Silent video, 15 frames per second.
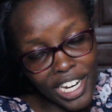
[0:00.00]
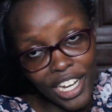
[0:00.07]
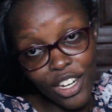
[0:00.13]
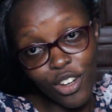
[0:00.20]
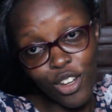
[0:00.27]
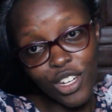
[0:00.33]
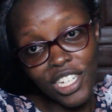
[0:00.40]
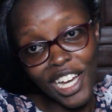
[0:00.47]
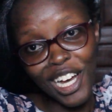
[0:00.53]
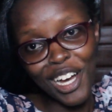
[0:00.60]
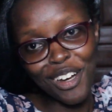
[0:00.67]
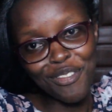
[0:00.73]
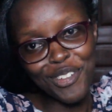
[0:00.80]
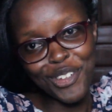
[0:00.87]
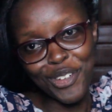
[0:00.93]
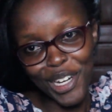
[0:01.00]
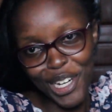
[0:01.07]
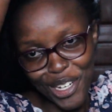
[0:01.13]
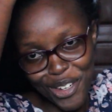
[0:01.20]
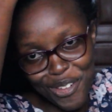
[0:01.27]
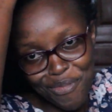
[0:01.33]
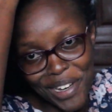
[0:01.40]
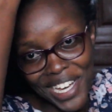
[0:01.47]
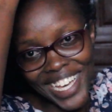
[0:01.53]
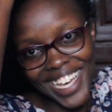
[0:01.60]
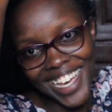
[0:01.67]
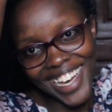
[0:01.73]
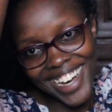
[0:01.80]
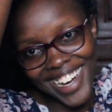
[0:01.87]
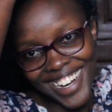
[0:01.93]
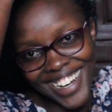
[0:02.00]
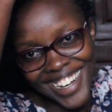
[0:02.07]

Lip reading: and I don't have to undo my hair.